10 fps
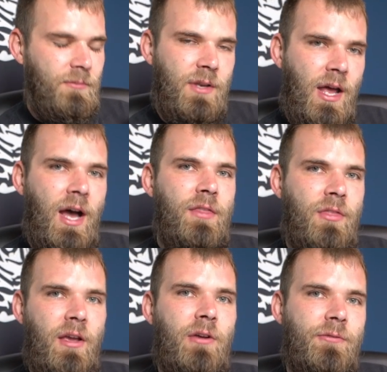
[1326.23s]
I'm
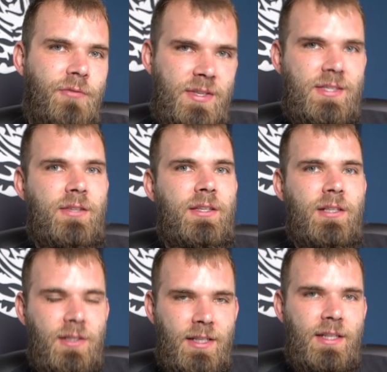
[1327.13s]
not there physically
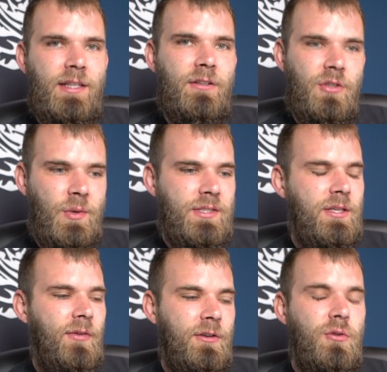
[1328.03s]
cleaning and doing
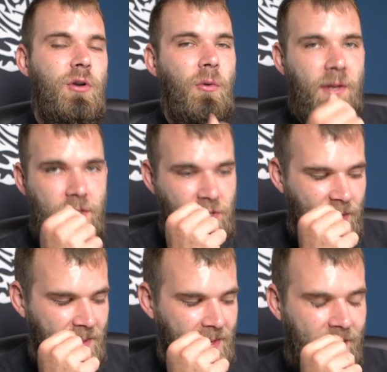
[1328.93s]
stuff. I do go in and
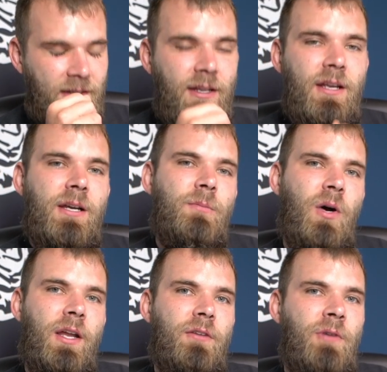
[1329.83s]
check in,
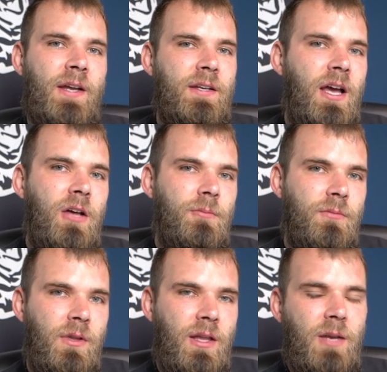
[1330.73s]
but right
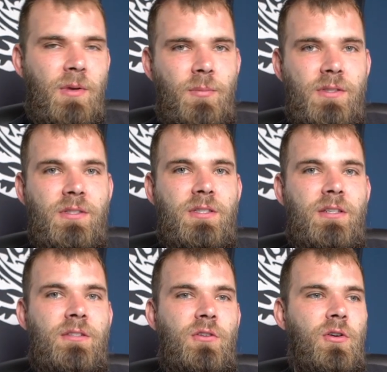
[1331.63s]
now a lot of my
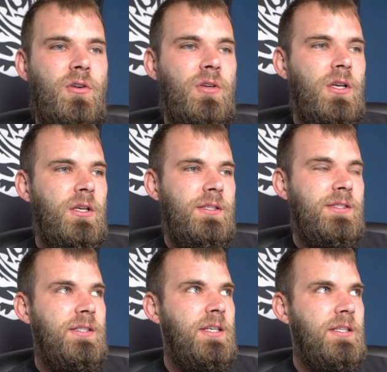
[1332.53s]
businesses are
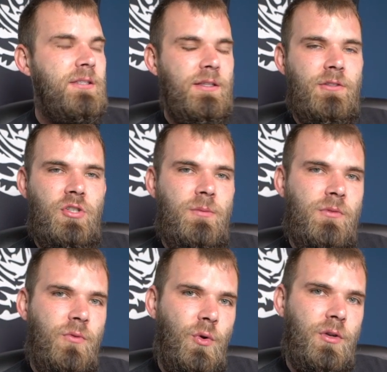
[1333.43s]
seeds. Like the
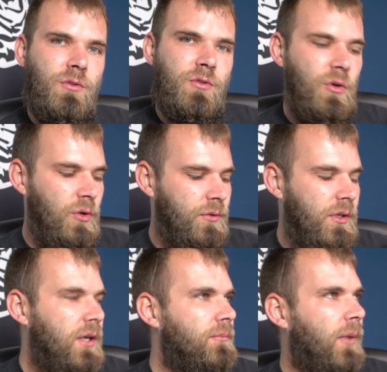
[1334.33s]
gym's 4 years
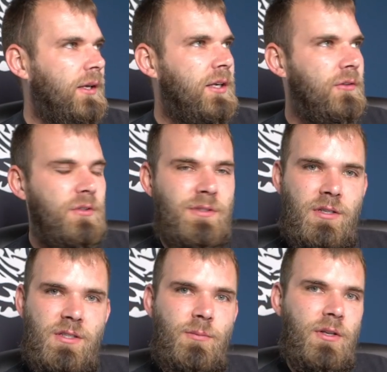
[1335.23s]
old, Myc
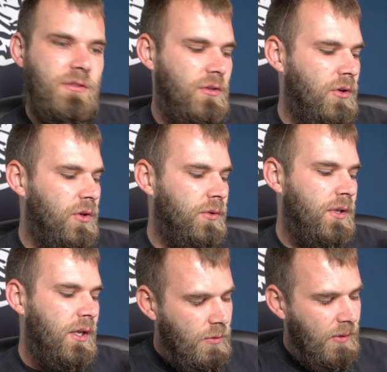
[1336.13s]
6 months
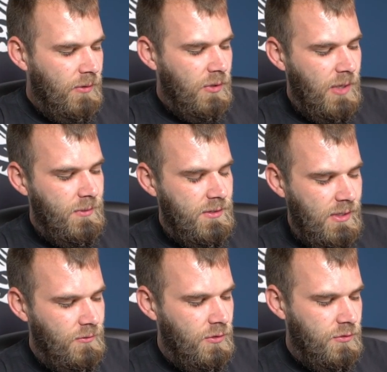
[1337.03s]
old. So my rental company's
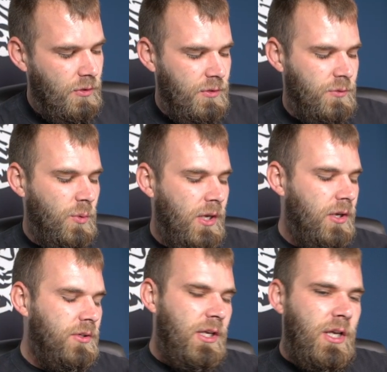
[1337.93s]
7 years old as
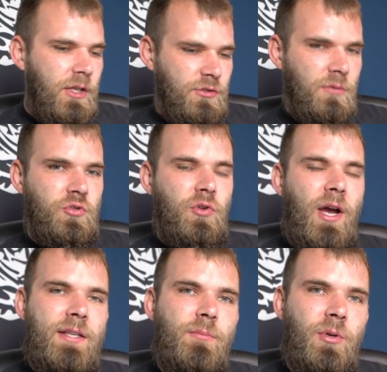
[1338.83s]
well. So I'm
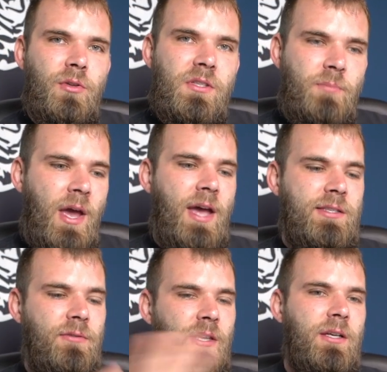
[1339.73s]
trying to build these
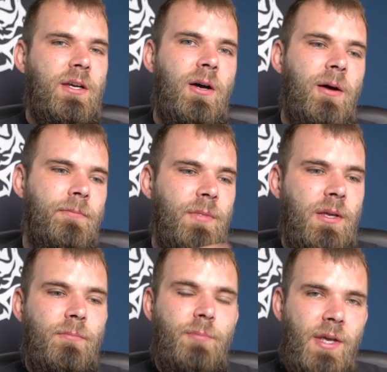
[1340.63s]
passive income
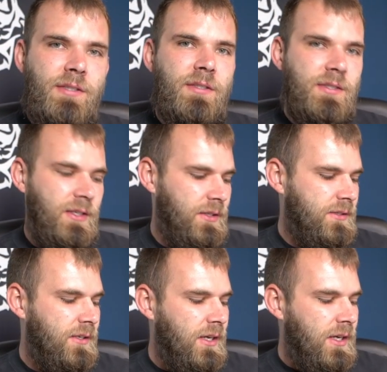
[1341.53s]

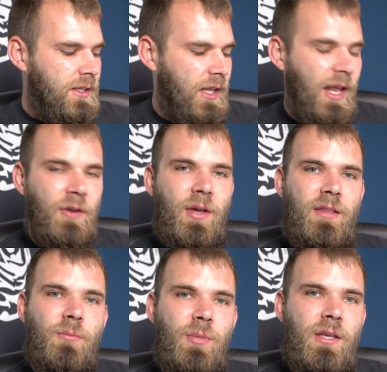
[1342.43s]
businesses that I don't
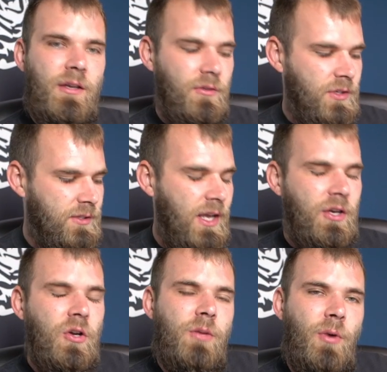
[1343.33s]
have to be there, because I
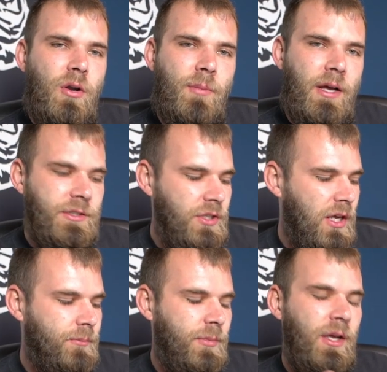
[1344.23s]
could have bought a body
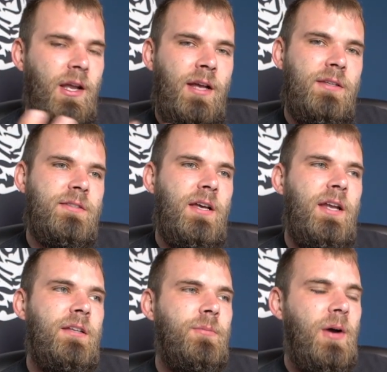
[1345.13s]
shop, but I
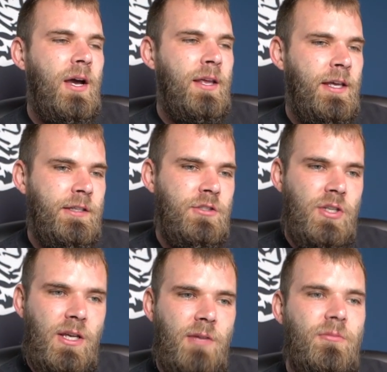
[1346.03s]
decided to buy a
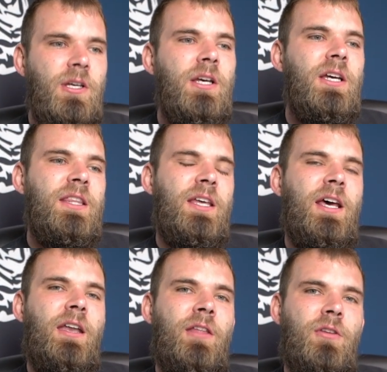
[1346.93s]
gym
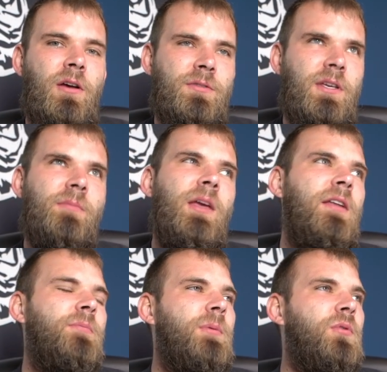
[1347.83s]
that I thought, I was like,
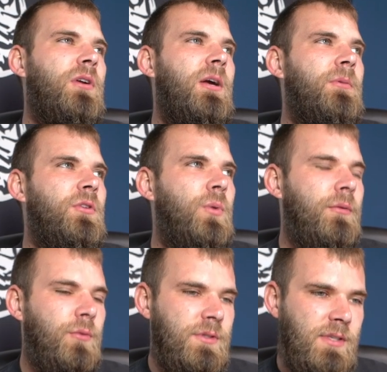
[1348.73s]
man, if people were coming
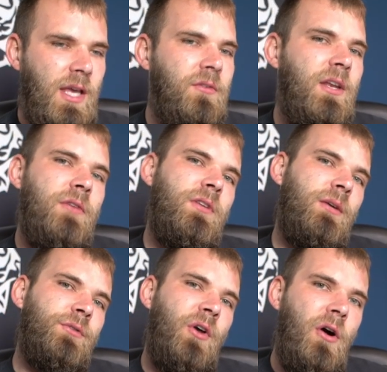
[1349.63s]
24/7,
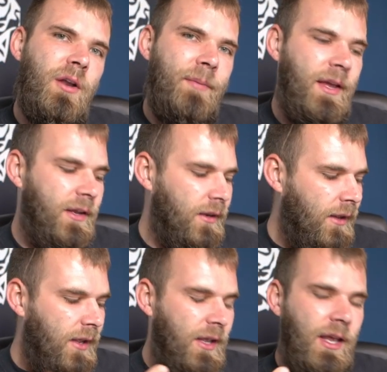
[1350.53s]
everything was automated,
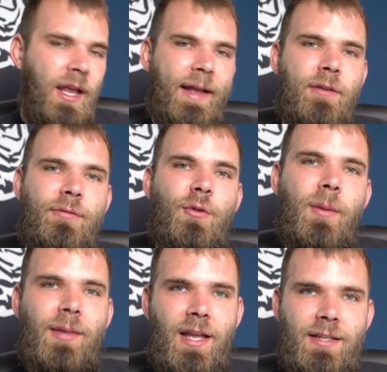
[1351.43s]
it could free
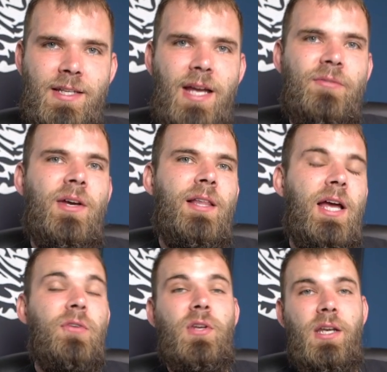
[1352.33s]
up a lot of time in my
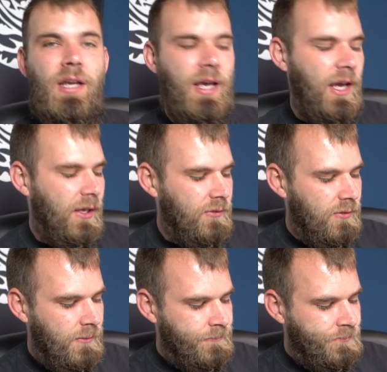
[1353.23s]
life, and it
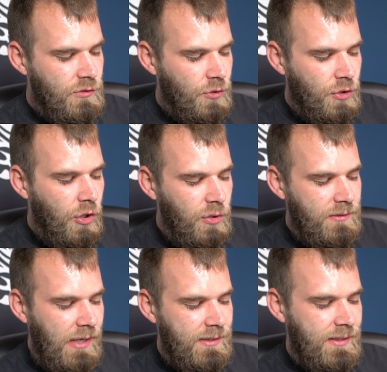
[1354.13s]
has. So the goal
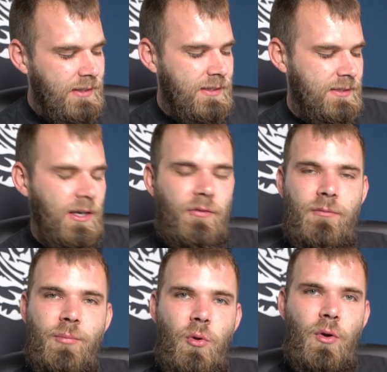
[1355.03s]
is not to get to
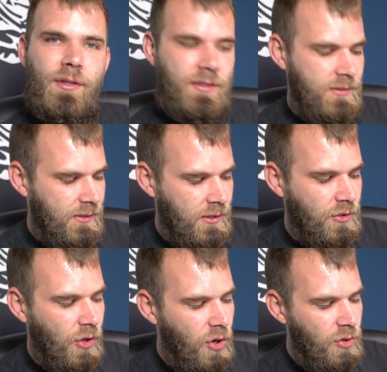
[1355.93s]
self-employed. The
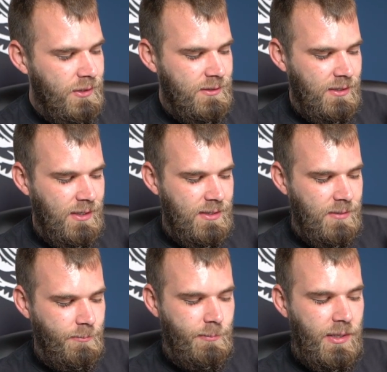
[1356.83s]
goal is to get
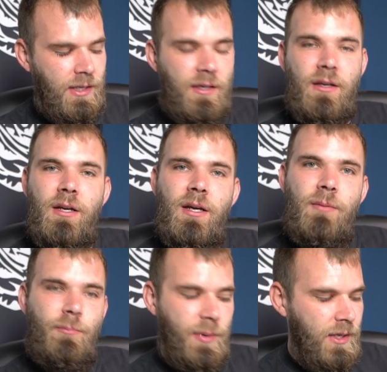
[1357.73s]
to B,
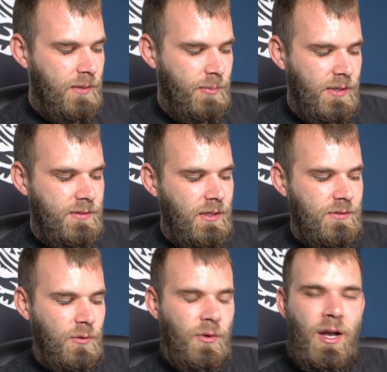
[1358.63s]
big
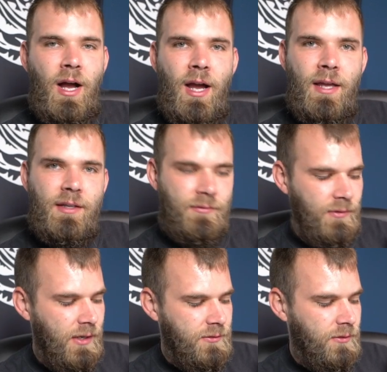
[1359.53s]
business or I,
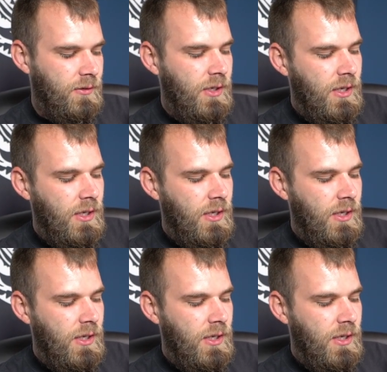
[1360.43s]
investor.